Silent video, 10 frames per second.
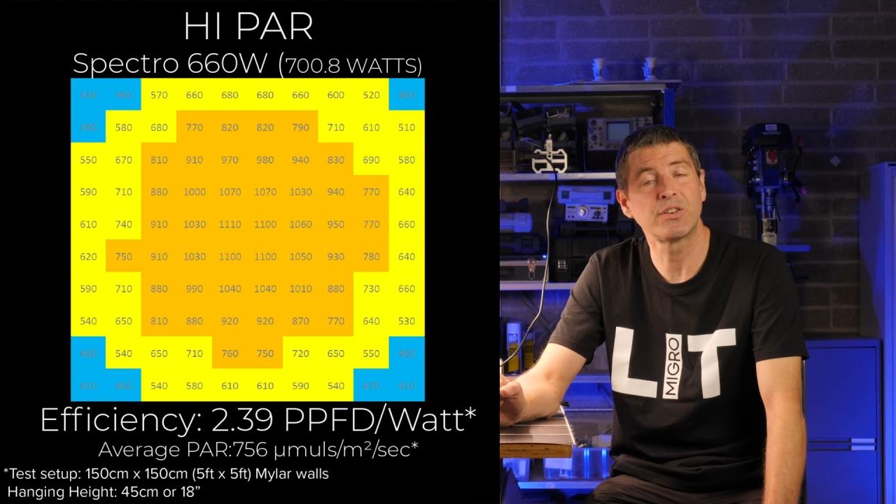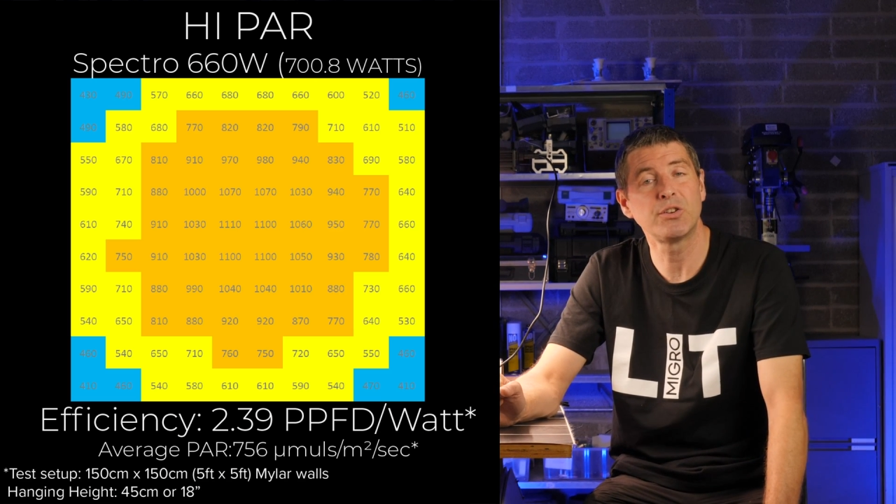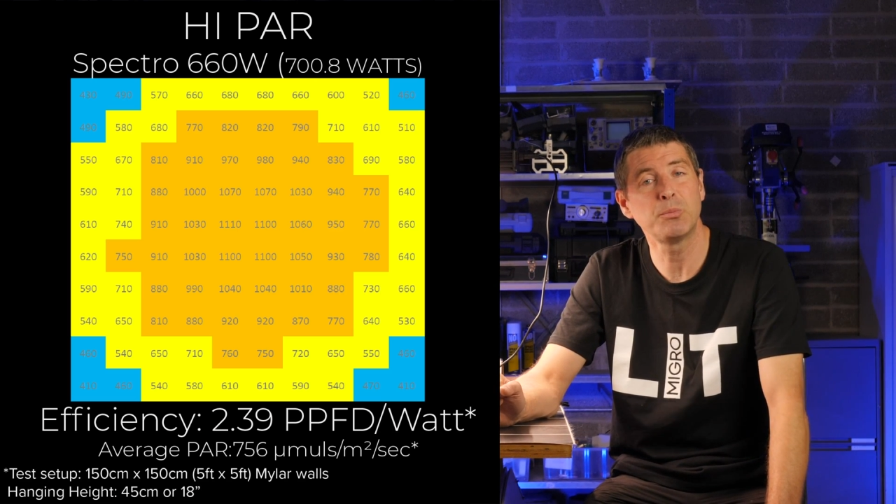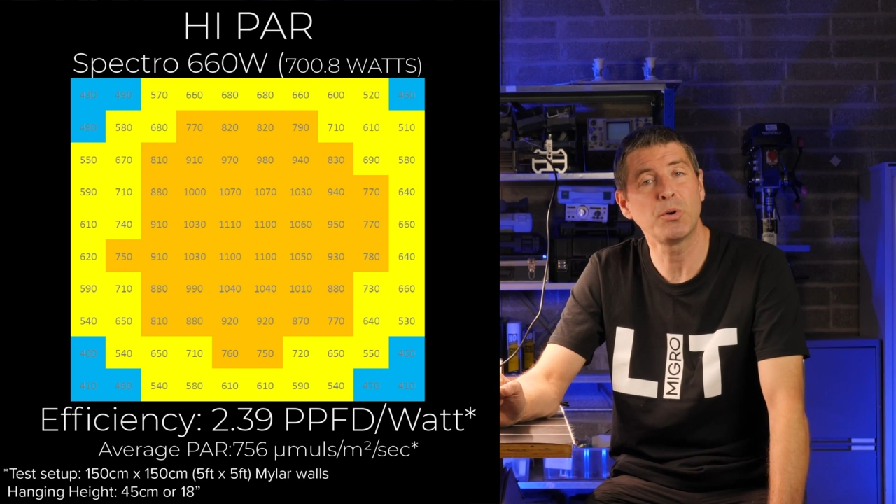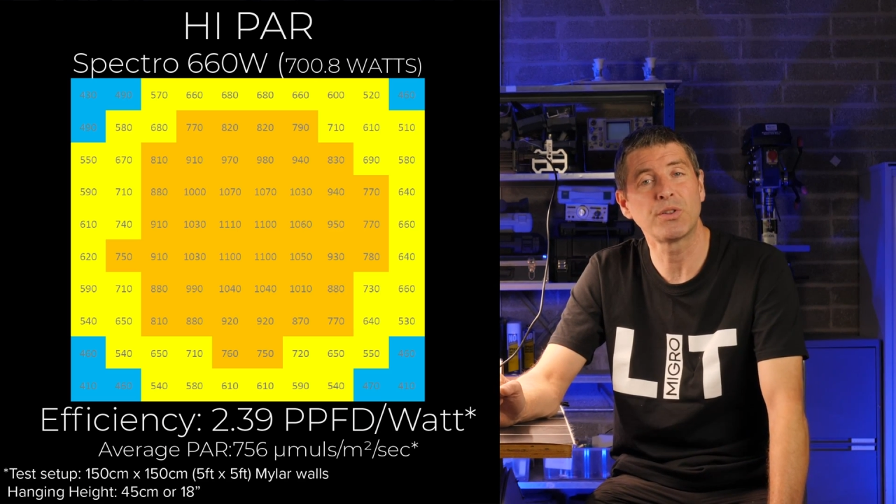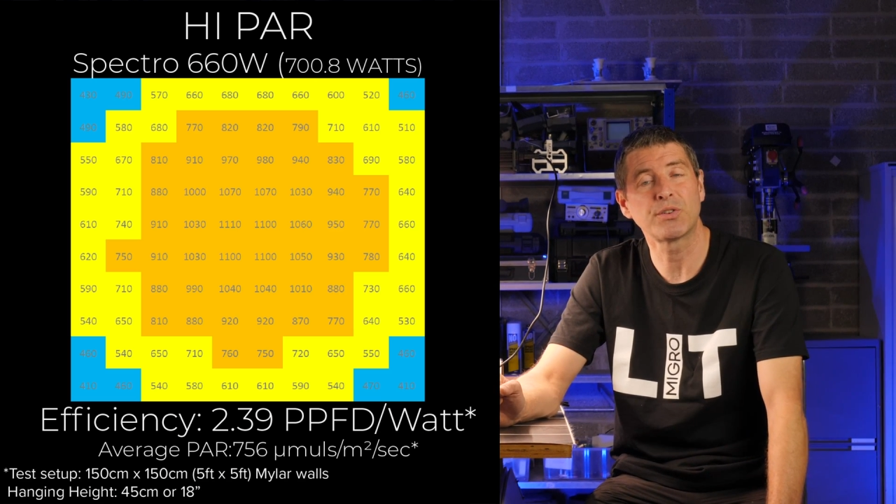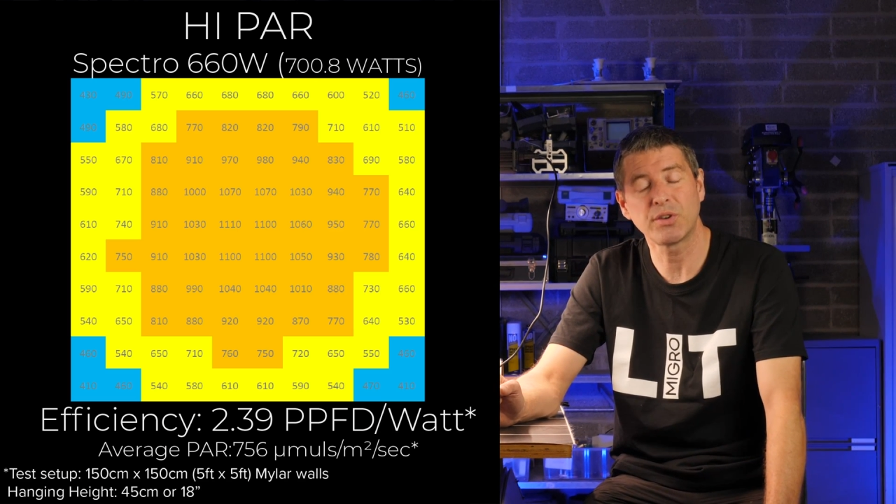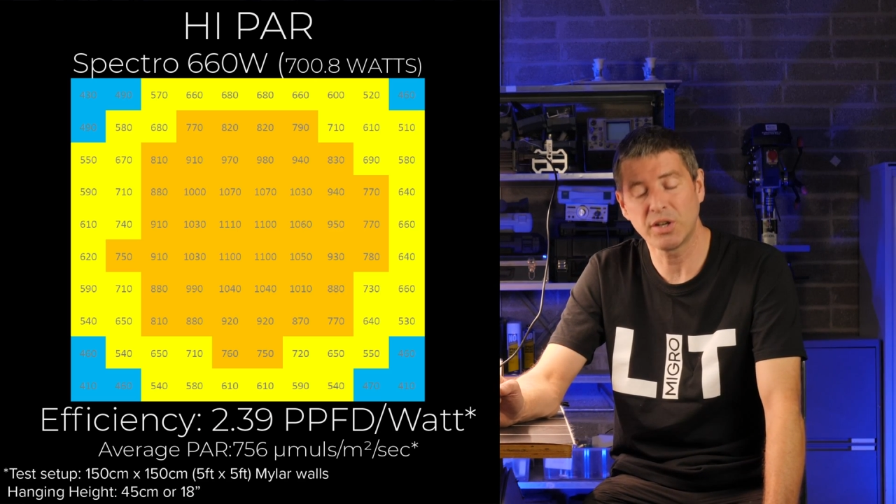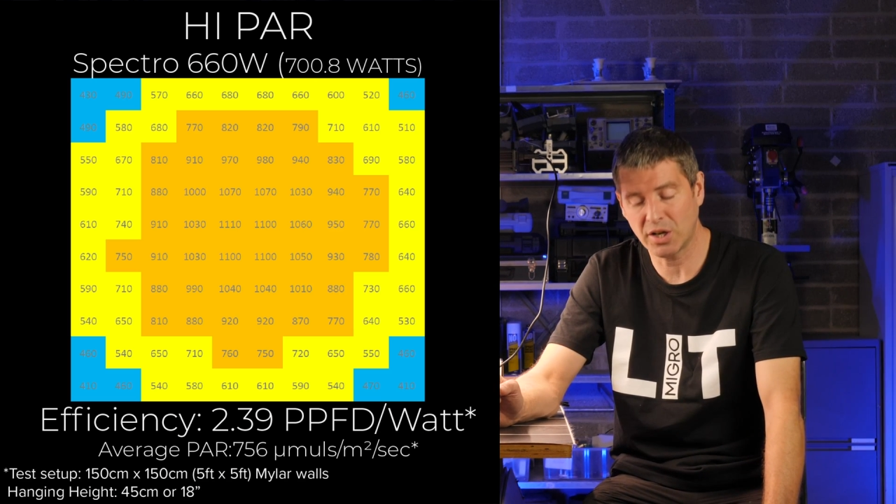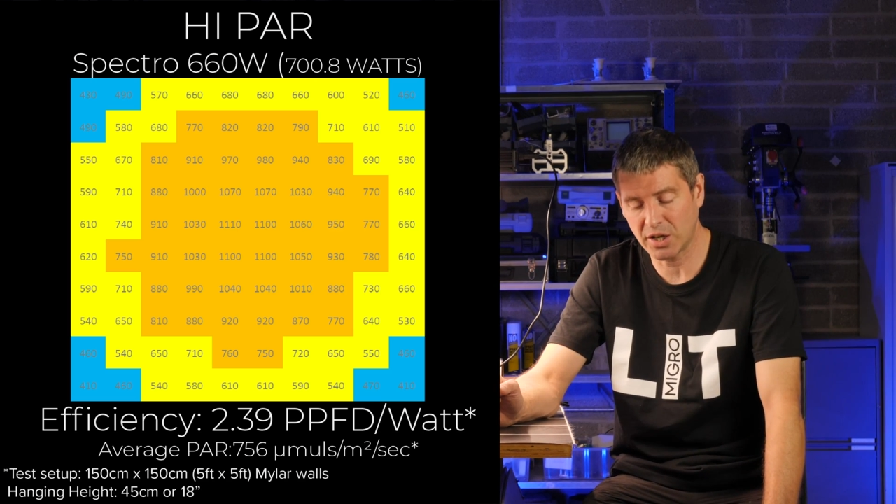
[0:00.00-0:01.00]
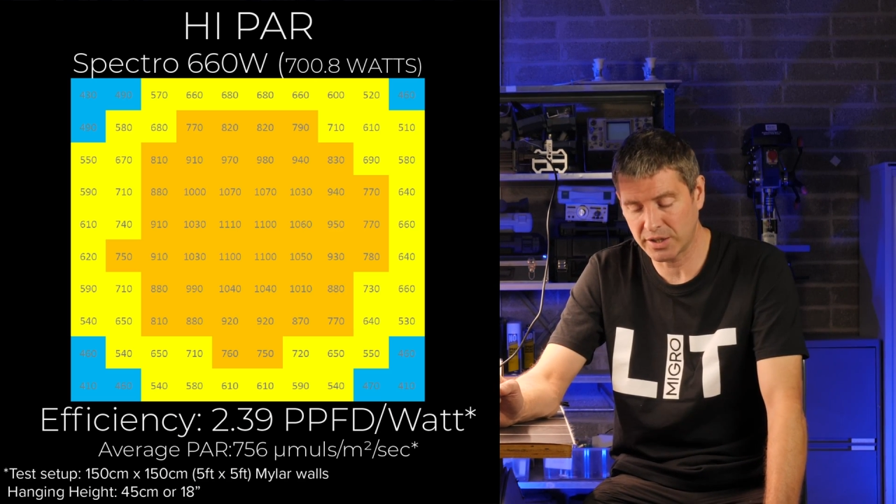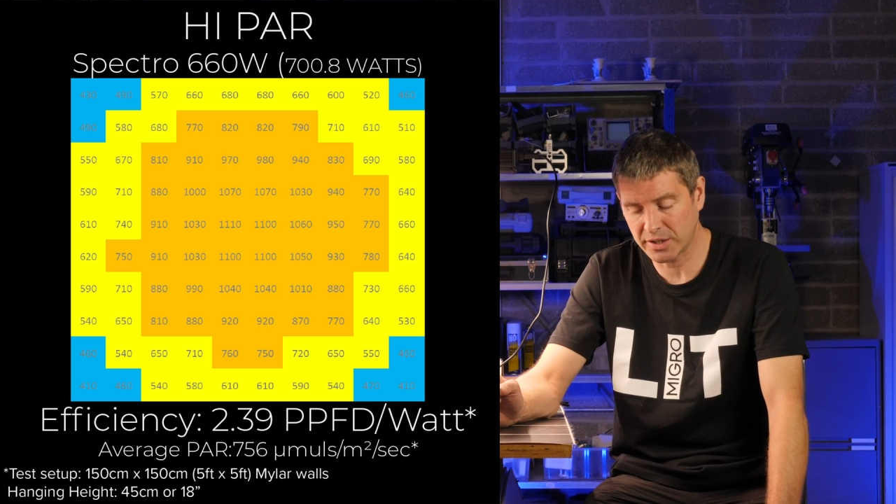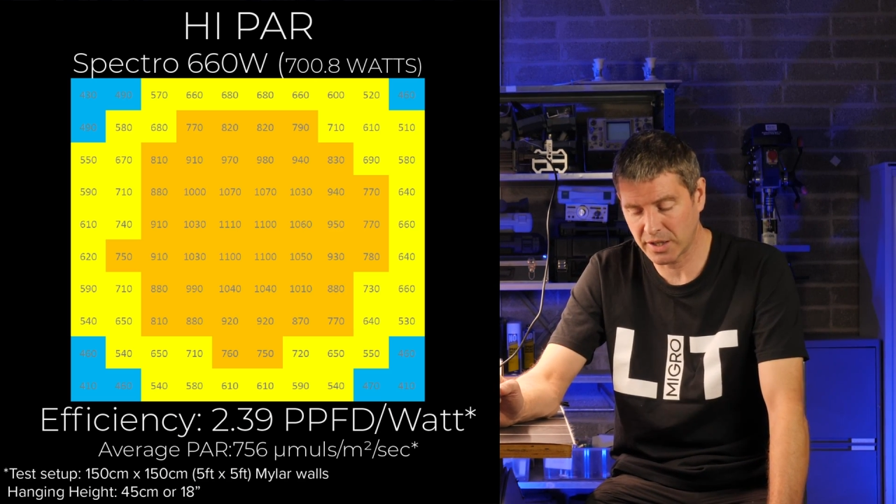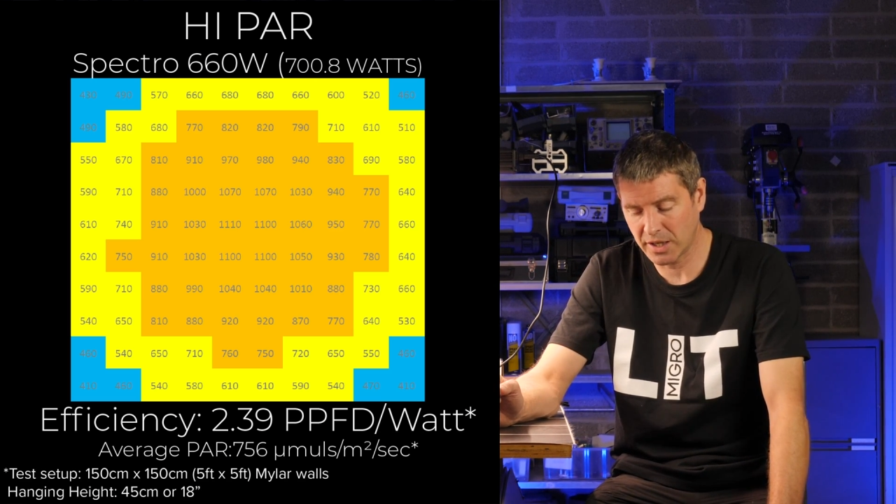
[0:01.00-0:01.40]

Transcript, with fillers: 2.39